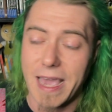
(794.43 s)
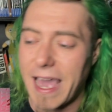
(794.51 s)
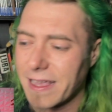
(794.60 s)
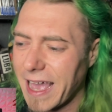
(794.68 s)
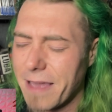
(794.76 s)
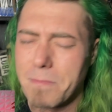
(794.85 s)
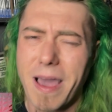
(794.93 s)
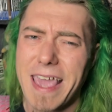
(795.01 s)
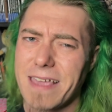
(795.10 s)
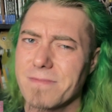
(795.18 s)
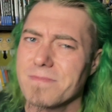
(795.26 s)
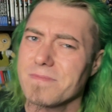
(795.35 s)

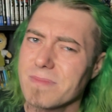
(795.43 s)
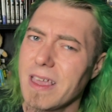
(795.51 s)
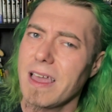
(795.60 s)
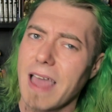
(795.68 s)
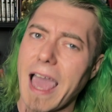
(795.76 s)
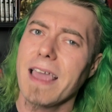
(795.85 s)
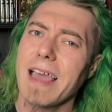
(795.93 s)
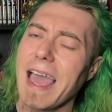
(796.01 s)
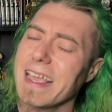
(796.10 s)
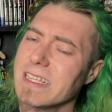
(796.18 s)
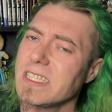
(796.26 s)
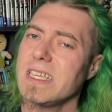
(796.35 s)

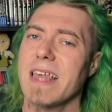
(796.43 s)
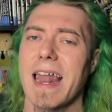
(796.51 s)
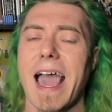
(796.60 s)
I can see that.